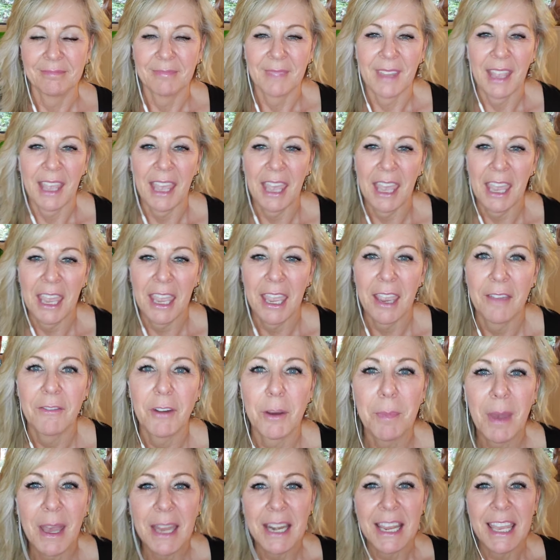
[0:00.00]
Hey,
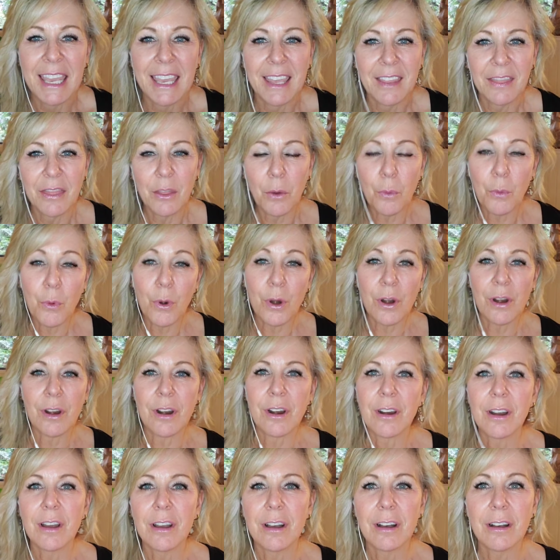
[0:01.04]
everybody in the
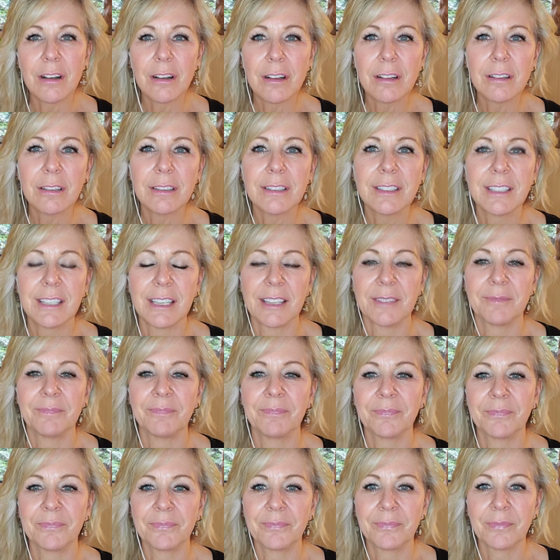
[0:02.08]
world.
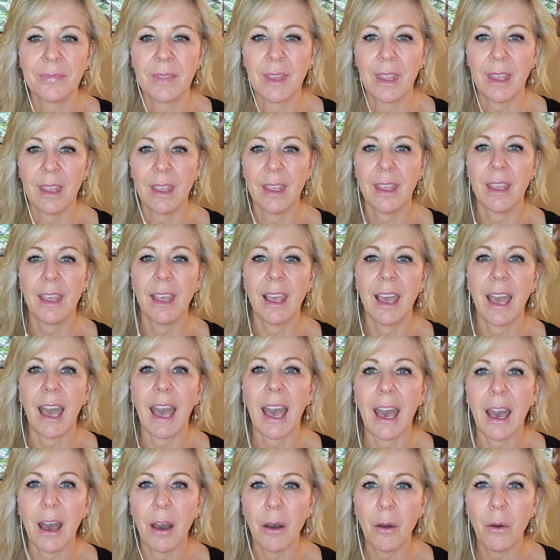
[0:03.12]

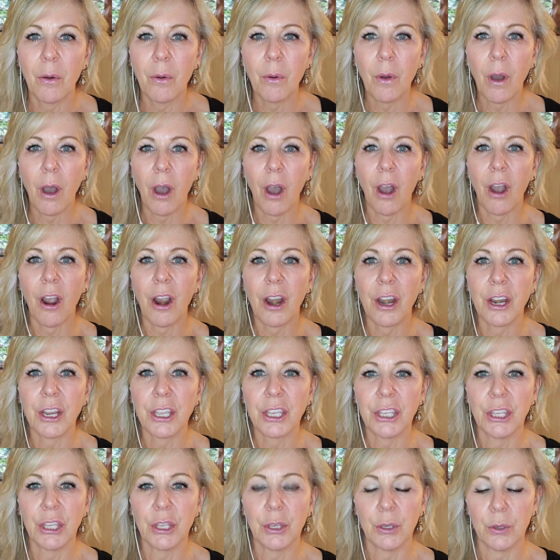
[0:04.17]
How are
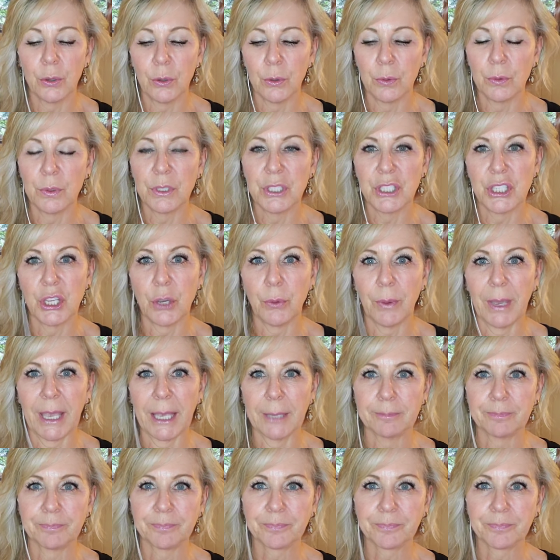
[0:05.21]
you doing?